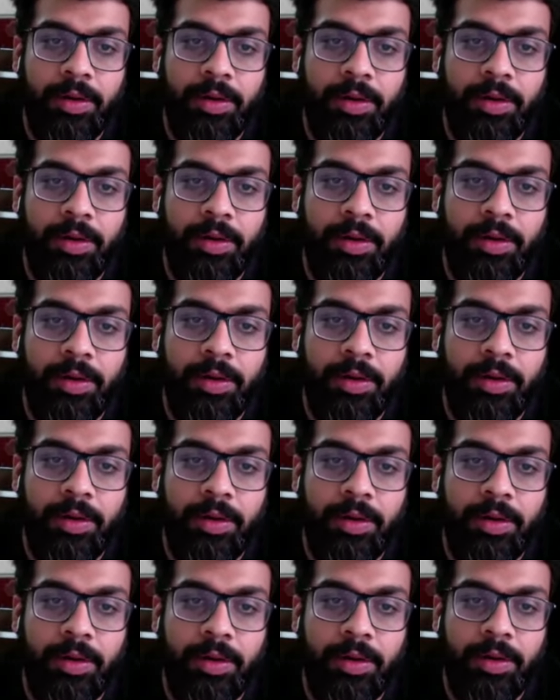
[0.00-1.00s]
Uchtar
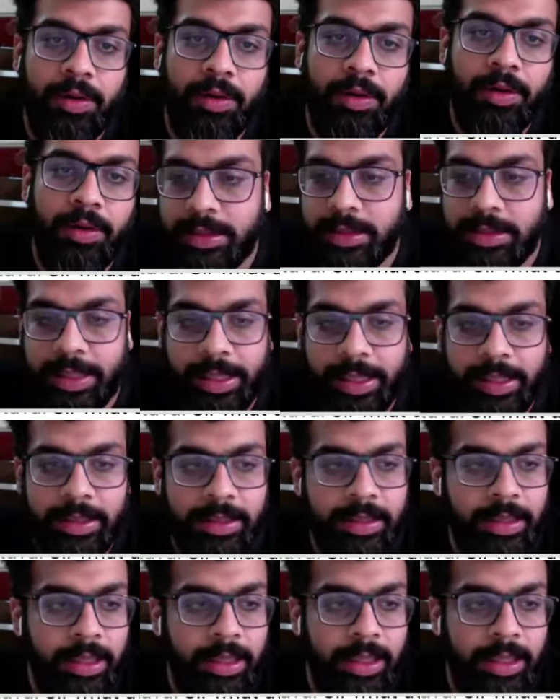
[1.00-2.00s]
Abhiyan was state,